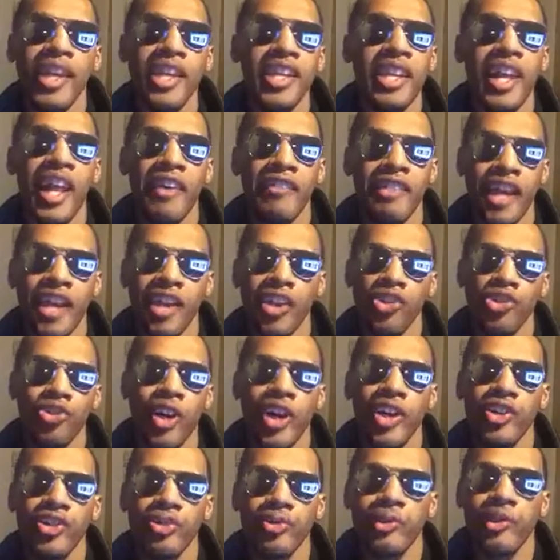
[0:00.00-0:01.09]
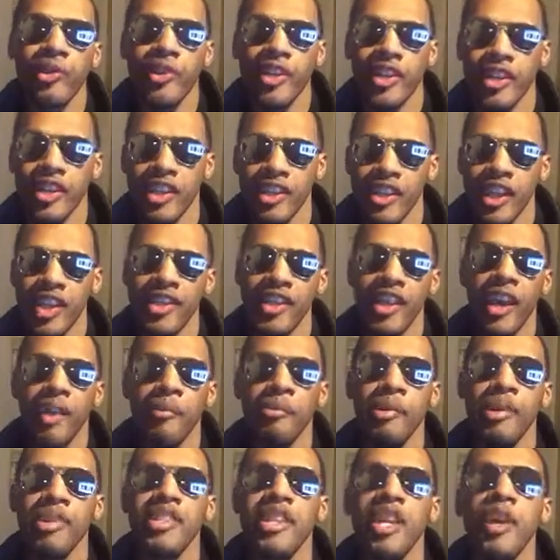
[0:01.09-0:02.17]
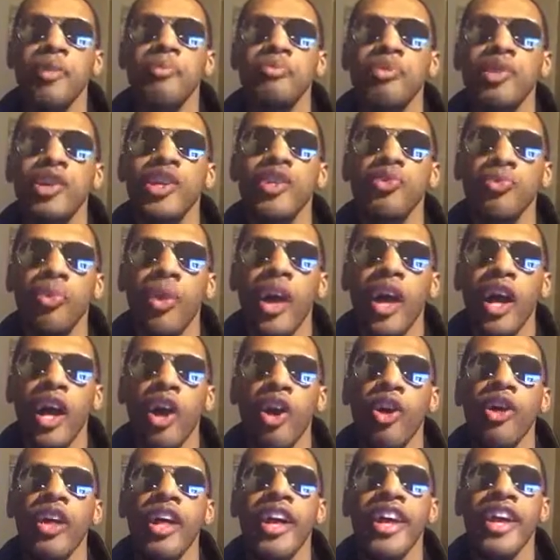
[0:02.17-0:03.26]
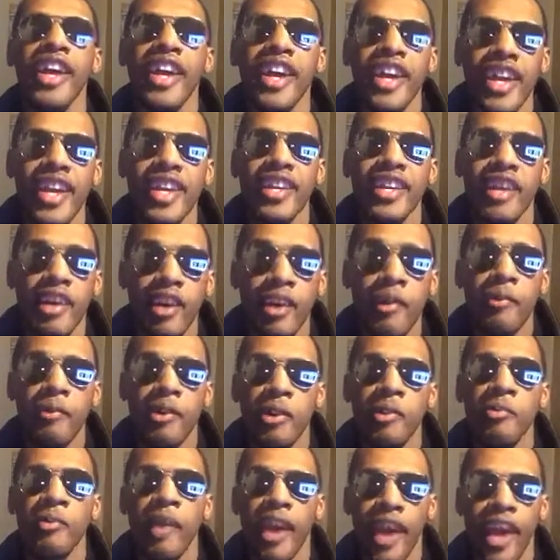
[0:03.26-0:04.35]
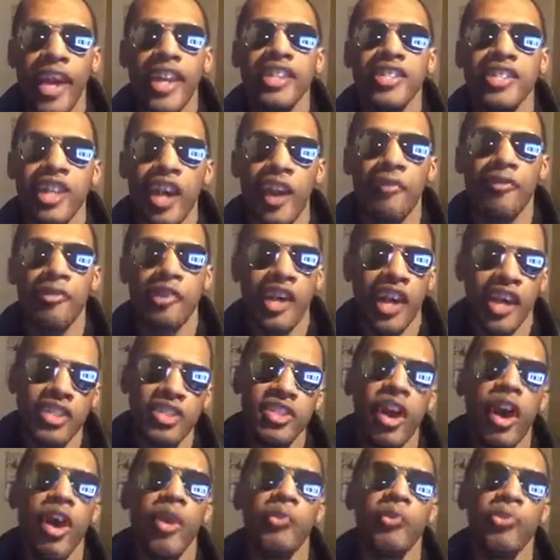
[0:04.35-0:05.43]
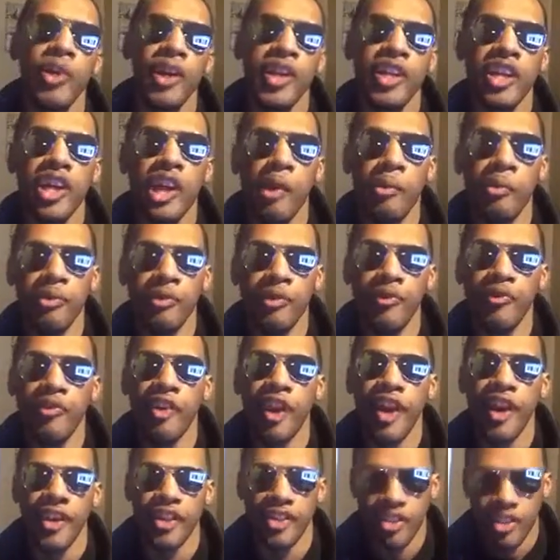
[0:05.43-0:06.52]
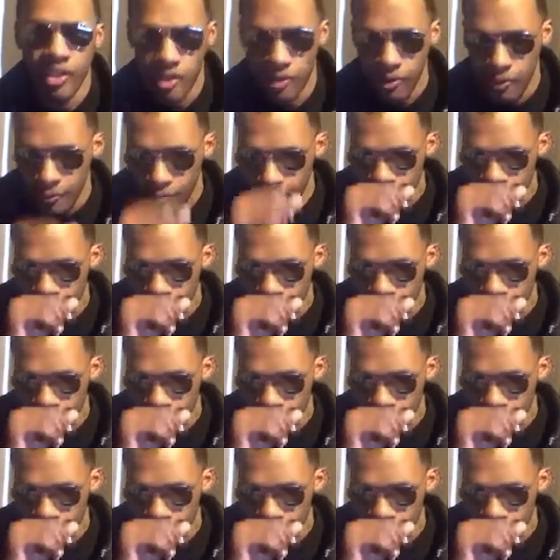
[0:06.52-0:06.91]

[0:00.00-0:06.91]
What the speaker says: He didn't have, like, a great career or anything like that. But did pretty well in MMA, definitely. I saw him win a couple of fights.